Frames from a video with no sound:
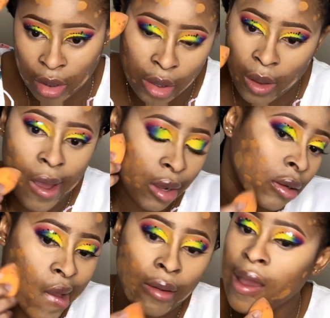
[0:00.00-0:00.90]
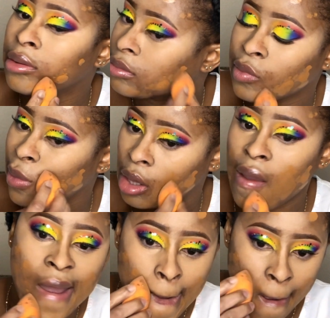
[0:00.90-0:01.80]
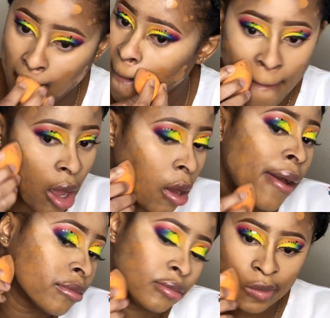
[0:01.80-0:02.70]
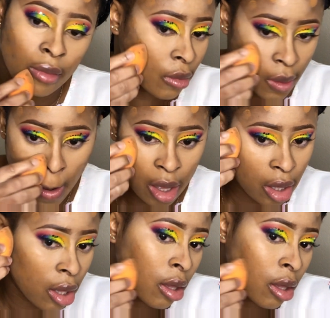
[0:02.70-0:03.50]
going in with my foundation. This is the Maybelline Fit Me